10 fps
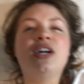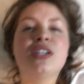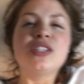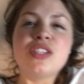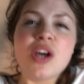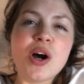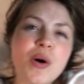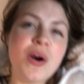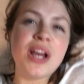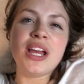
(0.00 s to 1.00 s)
So
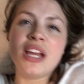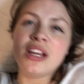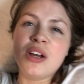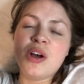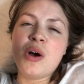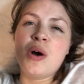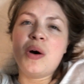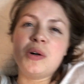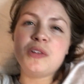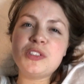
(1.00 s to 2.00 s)

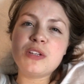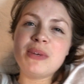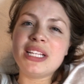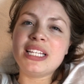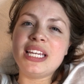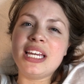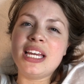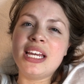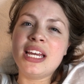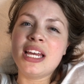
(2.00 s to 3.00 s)
ultimately,
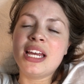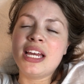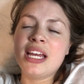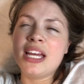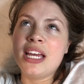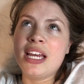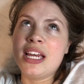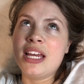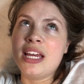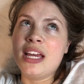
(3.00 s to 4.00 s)

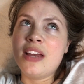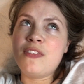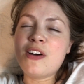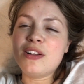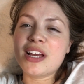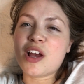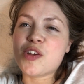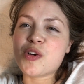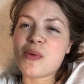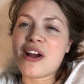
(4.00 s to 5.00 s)
it felt like
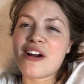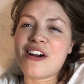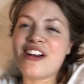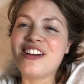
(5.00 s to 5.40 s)
underwear.